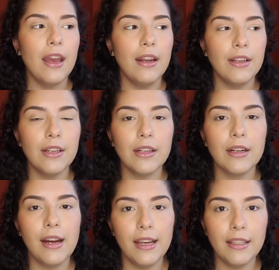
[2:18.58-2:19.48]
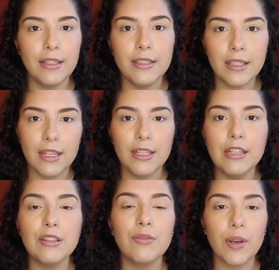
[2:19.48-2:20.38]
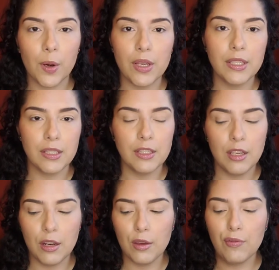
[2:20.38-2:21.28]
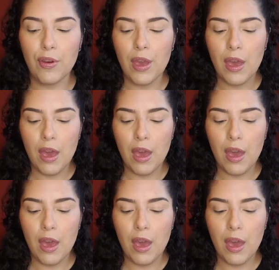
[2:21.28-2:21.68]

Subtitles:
and your eyelid skin is very sensitive.